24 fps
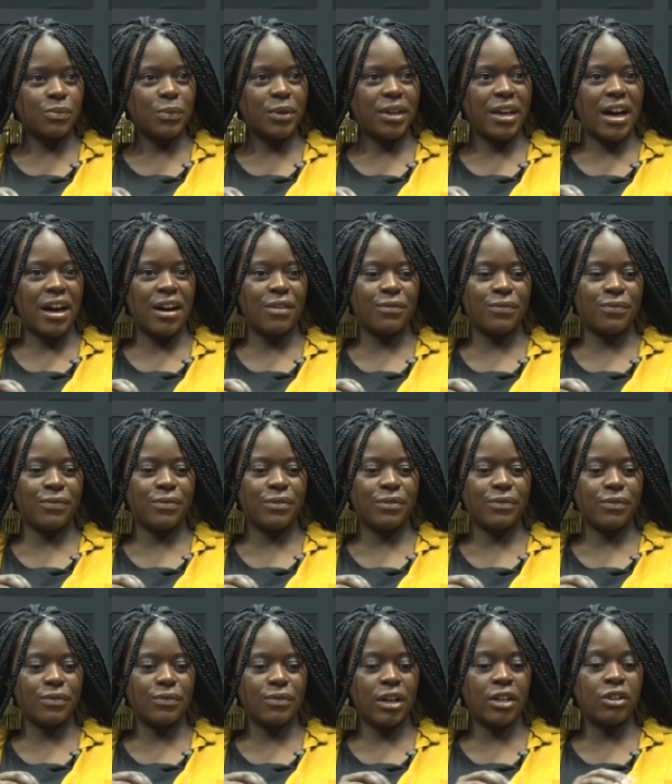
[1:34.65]
We have
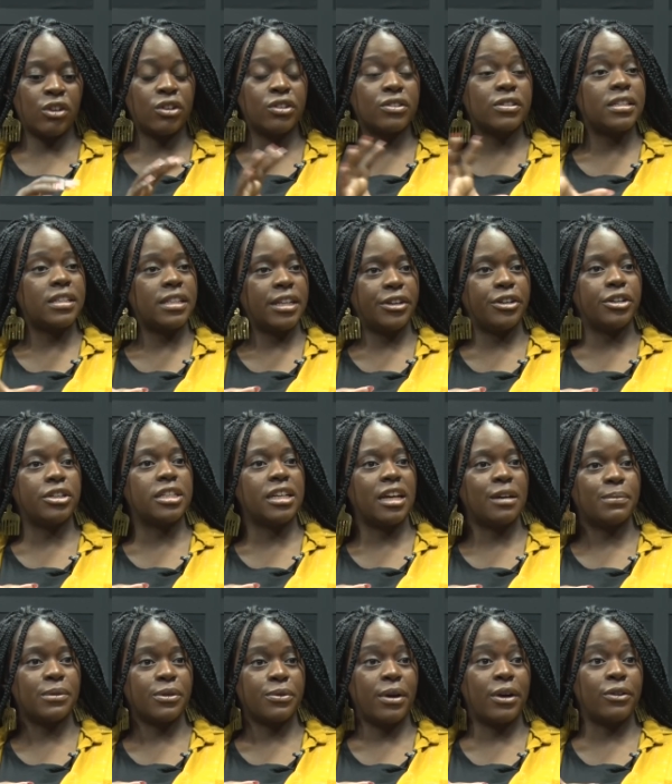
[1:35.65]
a lot of
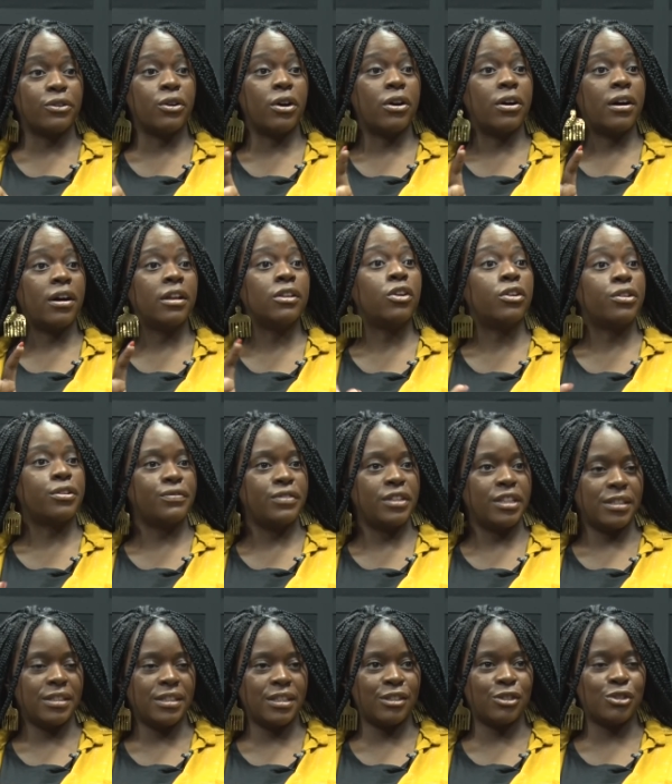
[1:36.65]
stereotypes around a lot of
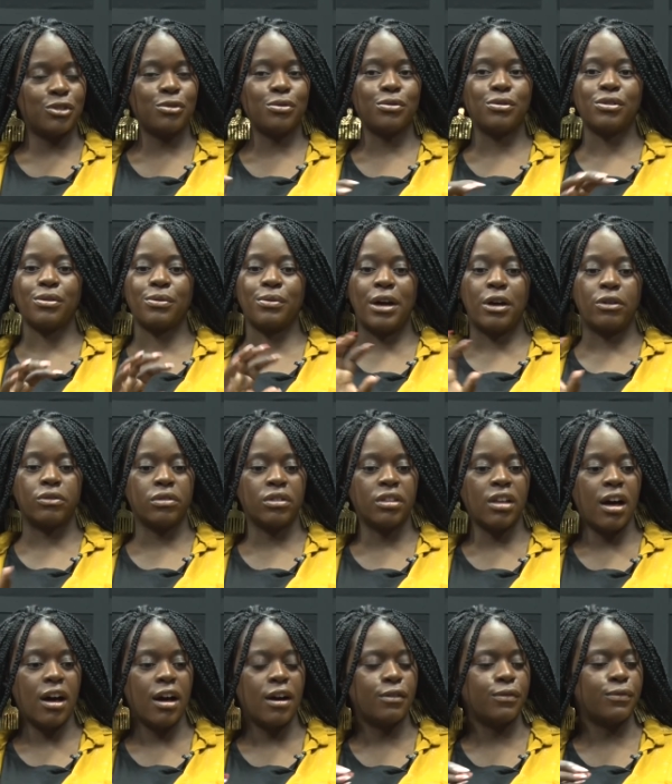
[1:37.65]
these issues around
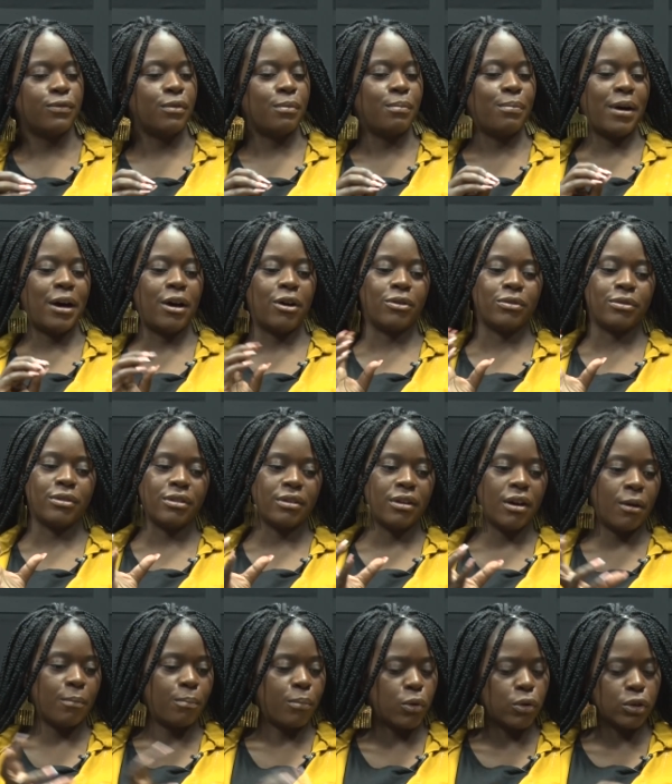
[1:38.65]
love, about
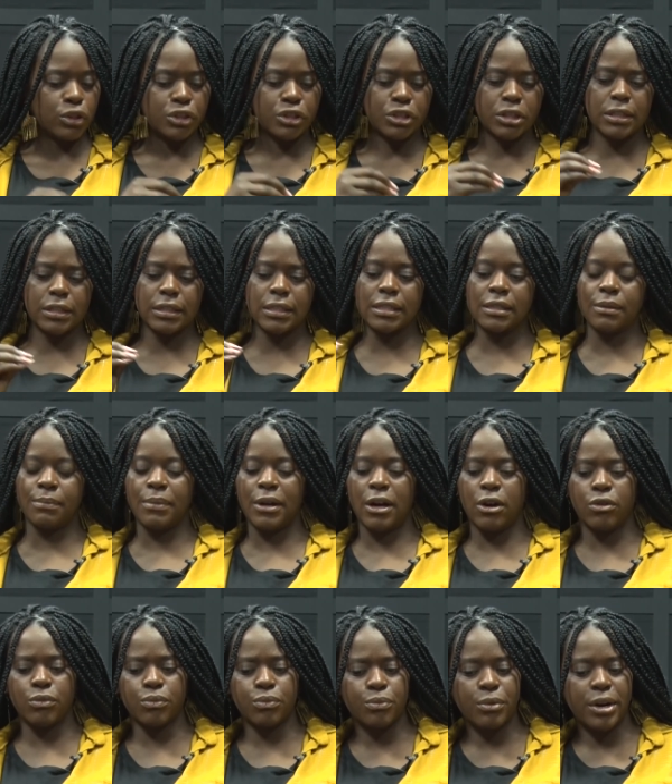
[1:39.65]
abortions,
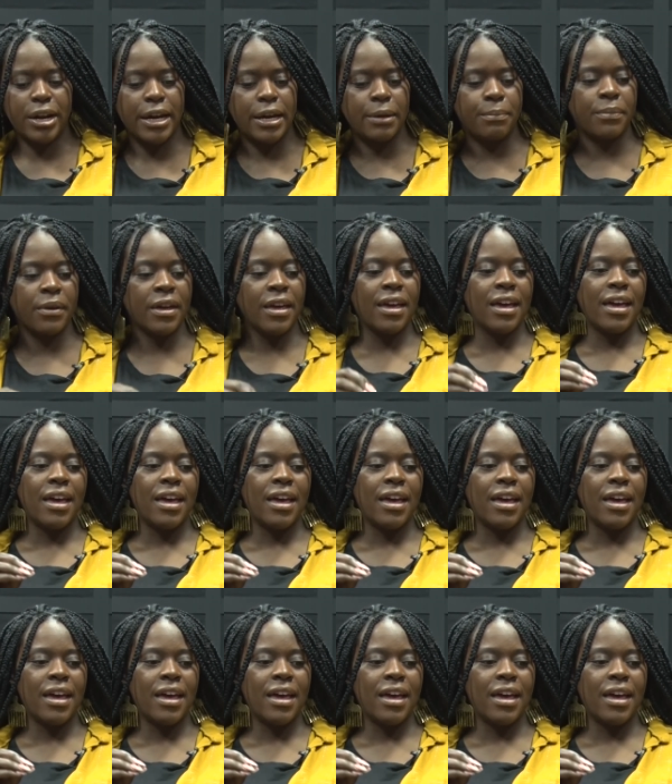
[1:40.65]
about rape.